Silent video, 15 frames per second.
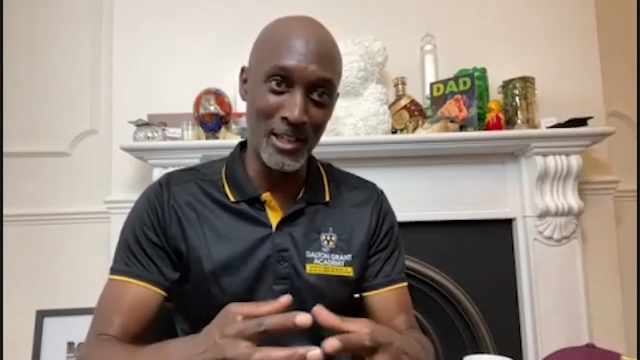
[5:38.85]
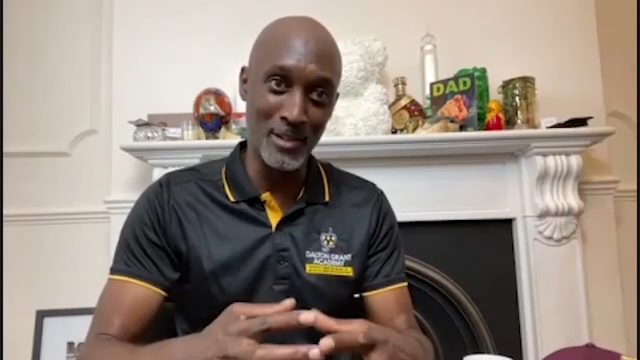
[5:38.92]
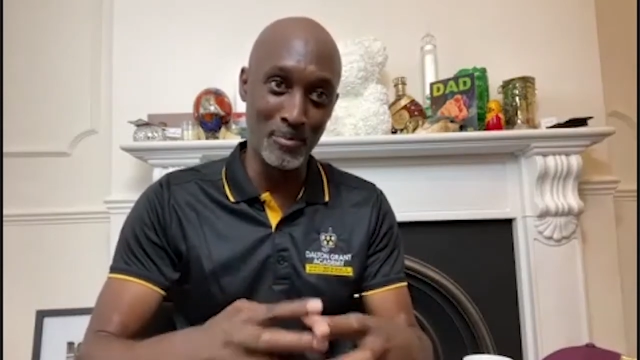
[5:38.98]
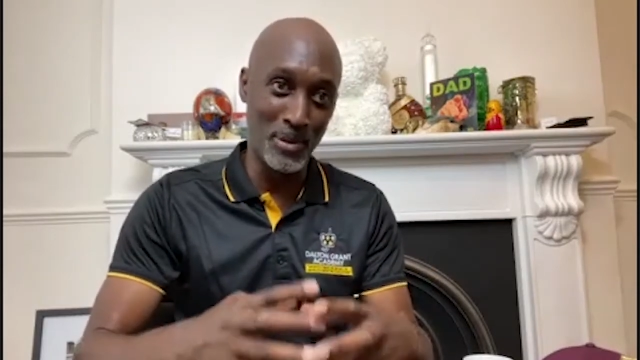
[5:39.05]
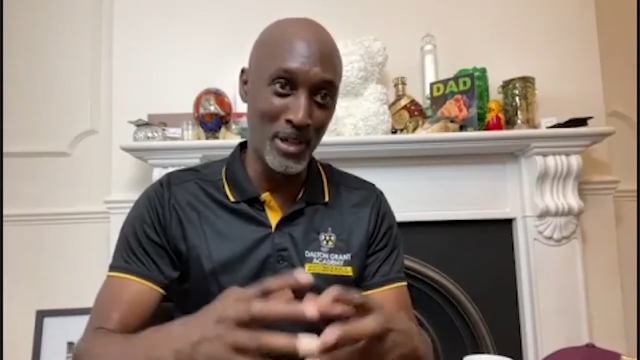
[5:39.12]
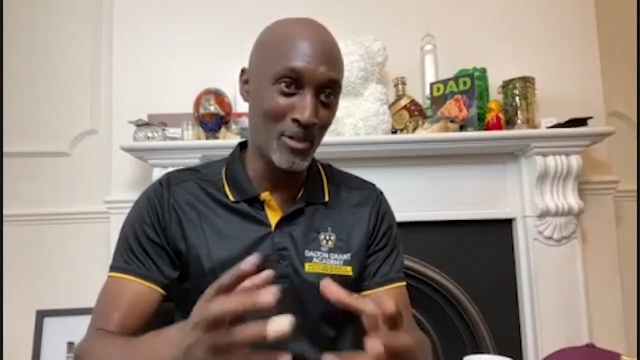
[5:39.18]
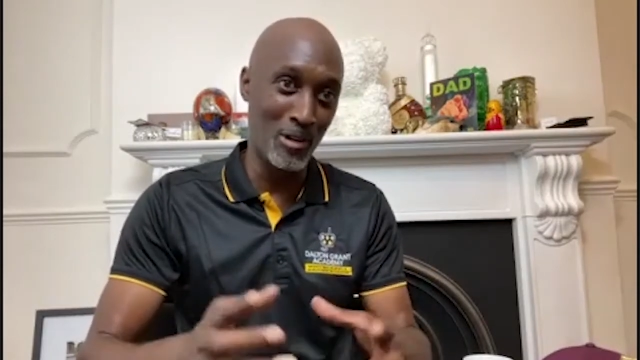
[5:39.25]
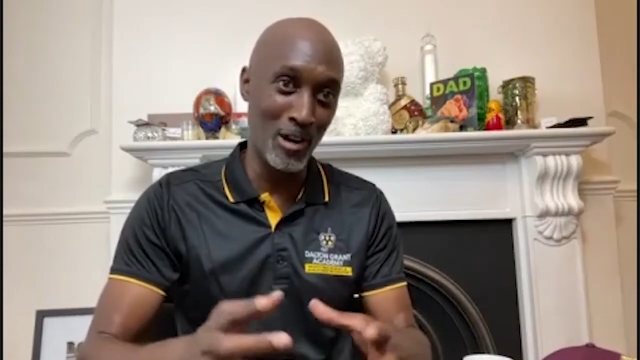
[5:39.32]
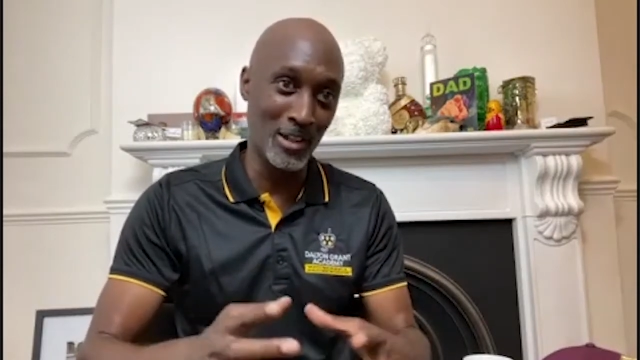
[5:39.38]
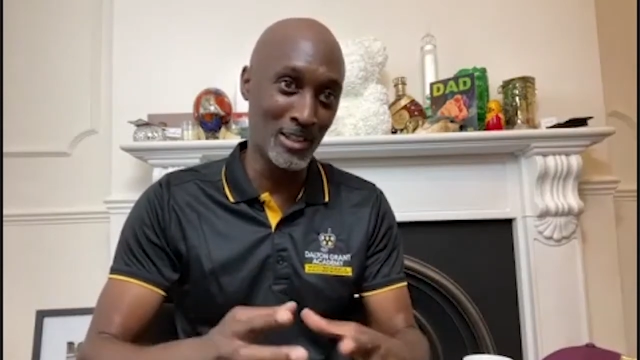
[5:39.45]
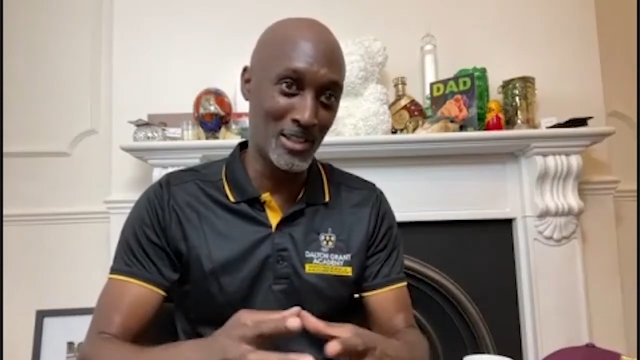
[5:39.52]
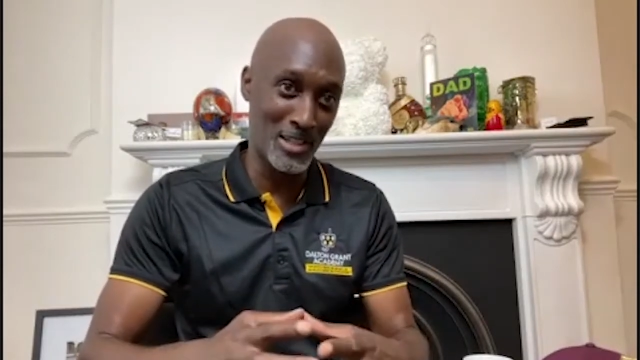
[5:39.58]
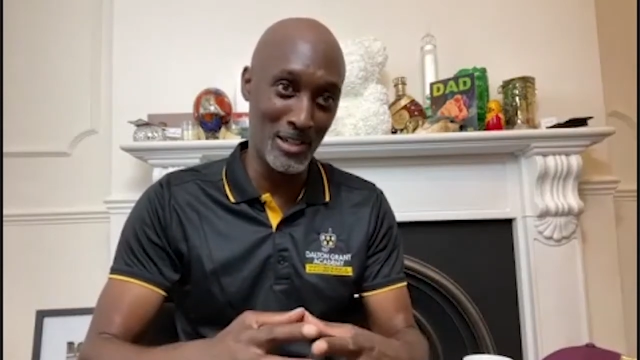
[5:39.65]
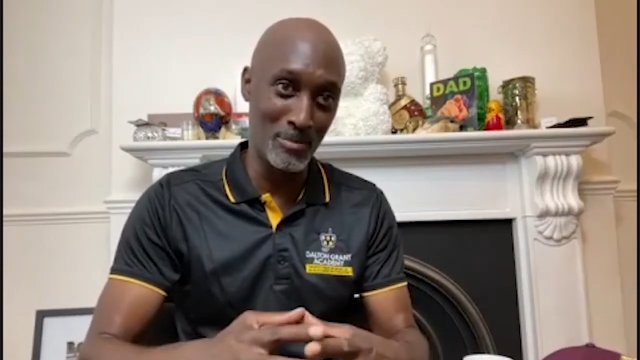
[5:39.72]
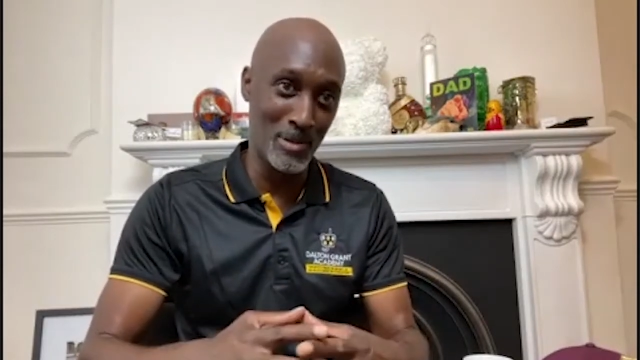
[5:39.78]
and be around the
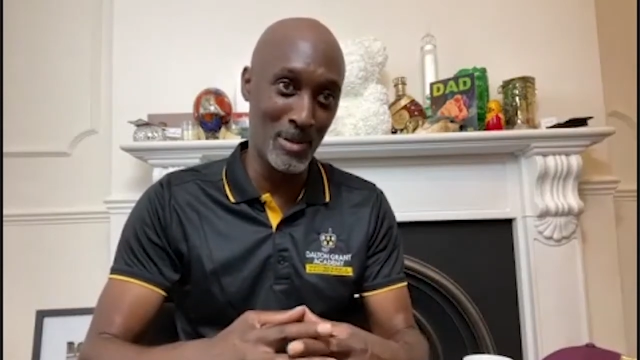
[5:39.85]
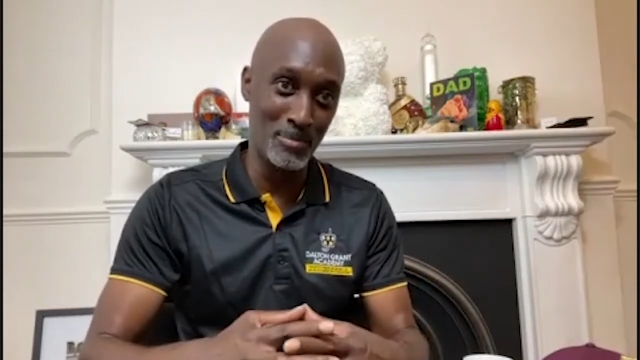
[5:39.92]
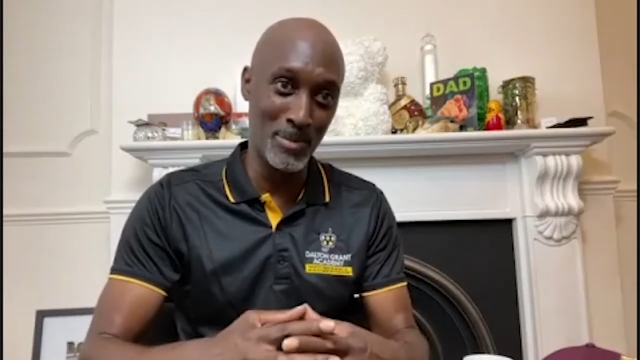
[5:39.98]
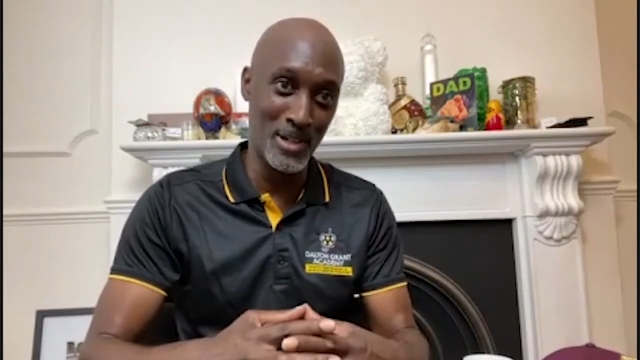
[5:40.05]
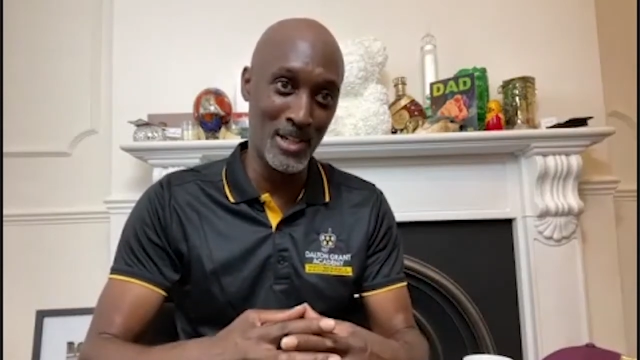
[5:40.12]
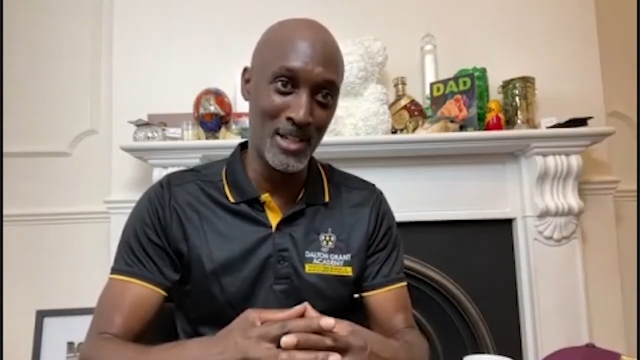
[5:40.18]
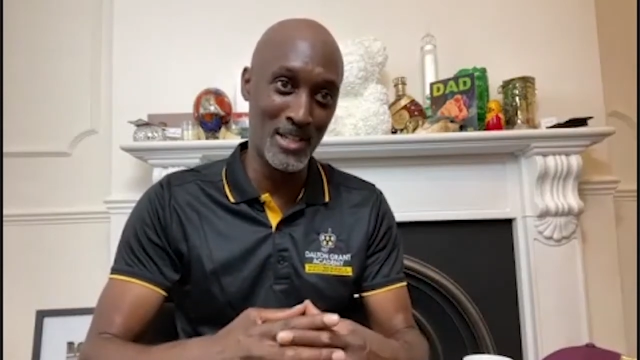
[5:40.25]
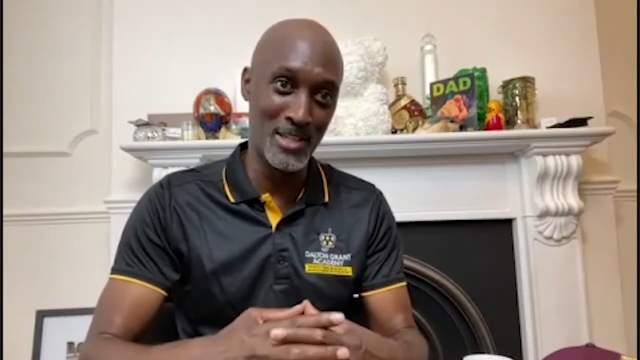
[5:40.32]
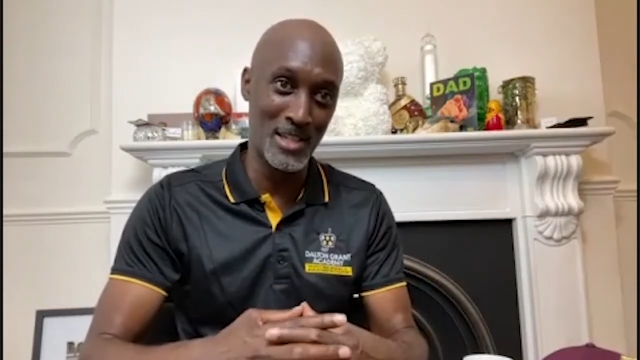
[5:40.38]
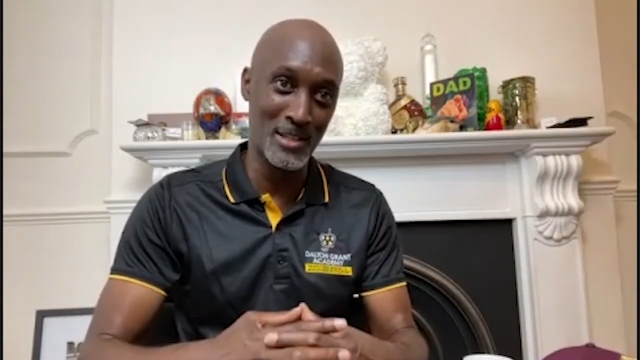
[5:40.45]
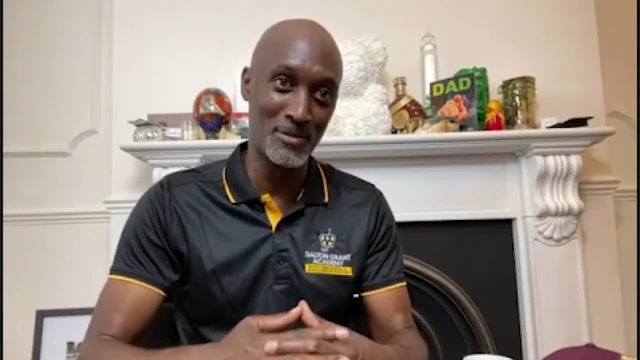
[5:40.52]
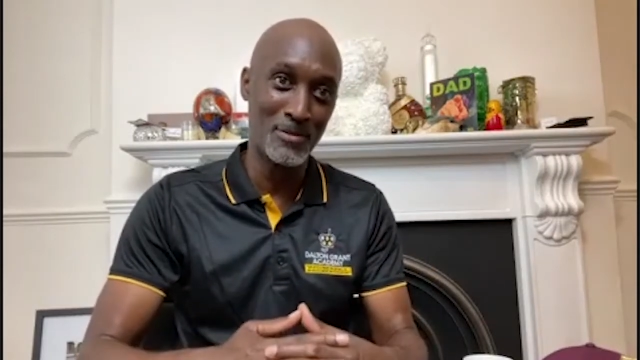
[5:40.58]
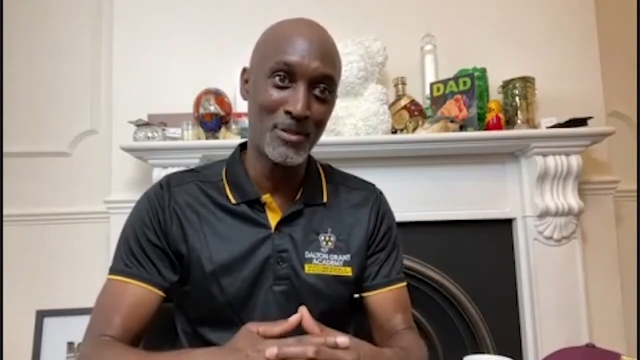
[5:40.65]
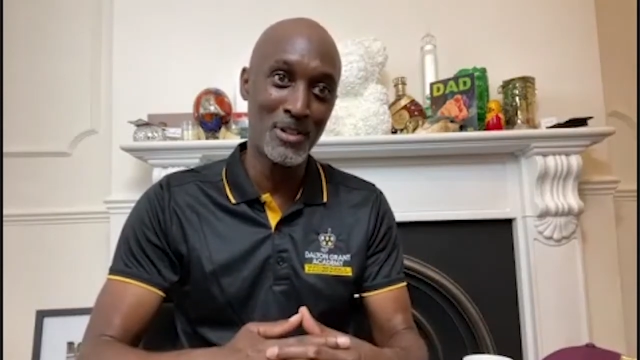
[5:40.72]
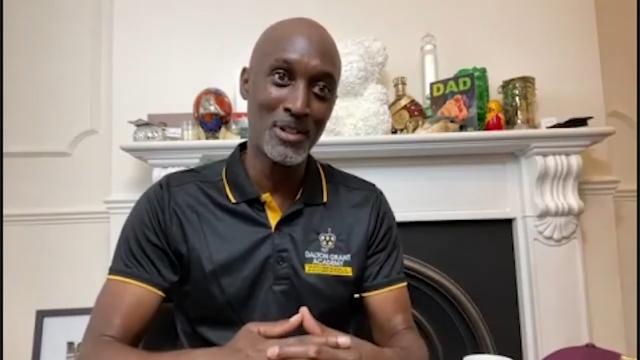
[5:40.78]
team members
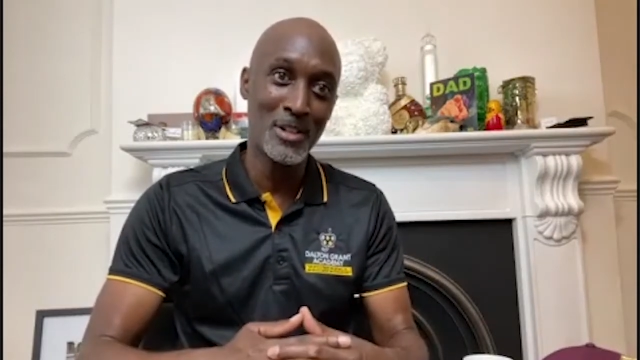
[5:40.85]
and